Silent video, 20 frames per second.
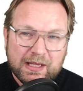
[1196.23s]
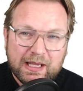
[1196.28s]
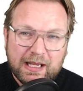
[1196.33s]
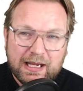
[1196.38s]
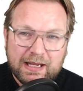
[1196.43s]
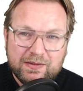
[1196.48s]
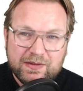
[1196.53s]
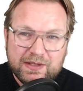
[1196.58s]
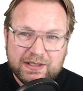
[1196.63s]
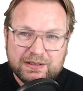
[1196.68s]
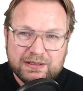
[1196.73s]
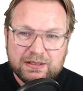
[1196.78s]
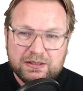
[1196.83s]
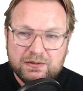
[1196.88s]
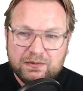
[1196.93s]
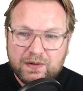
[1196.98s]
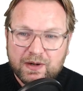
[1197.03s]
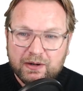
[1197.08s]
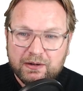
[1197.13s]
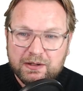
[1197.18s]
And this is
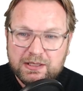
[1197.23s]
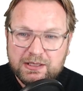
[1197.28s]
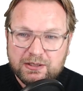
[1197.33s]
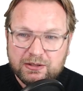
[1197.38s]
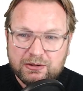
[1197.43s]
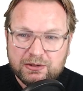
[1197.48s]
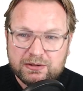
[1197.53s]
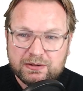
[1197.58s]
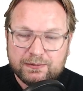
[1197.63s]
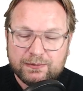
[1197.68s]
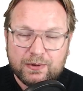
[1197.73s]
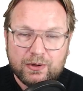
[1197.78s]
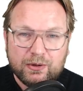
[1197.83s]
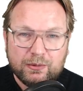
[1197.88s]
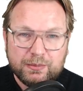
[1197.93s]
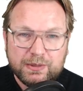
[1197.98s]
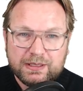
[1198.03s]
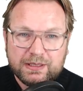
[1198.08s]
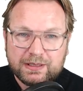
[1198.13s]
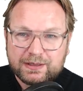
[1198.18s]
very useful
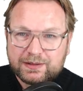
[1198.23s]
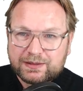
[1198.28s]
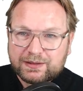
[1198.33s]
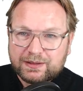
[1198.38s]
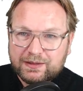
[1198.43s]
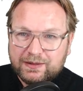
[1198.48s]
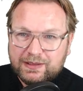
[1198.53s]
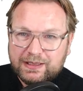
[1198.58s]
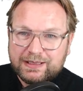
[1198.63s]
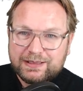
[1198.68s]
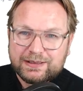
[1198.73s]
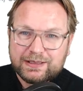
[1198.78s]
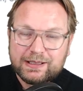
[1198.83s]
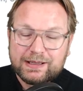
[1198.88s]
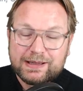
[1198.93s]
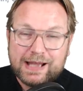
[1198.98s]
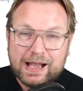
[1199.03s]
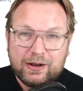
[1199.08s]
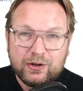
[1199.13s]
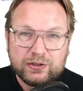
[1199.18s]
because this
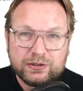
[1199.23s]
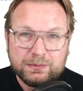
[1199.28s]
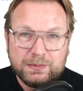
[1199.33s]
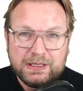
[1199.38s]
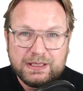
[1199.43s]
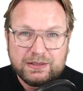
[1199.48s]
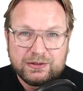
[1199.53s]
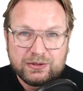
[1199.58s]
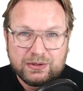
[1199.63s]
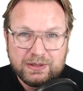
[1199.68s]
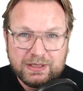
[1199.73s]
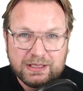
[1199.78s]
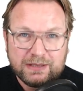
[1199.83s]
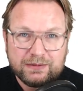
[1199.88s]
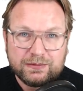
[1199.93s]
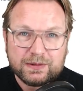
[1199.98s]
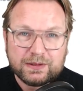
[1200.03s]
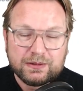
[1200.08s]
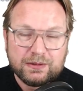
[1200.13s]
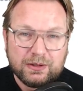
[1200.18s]
allows me to
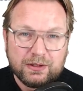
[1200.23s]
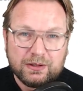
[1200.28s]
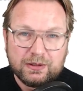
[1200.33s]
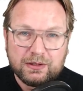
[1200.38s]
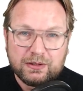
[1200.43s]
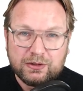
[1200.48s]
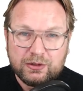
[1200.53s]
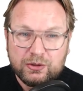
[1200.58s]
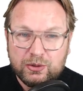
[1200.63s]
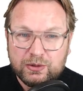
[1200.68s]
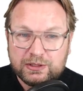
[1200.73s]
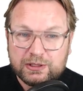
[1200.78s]
give a good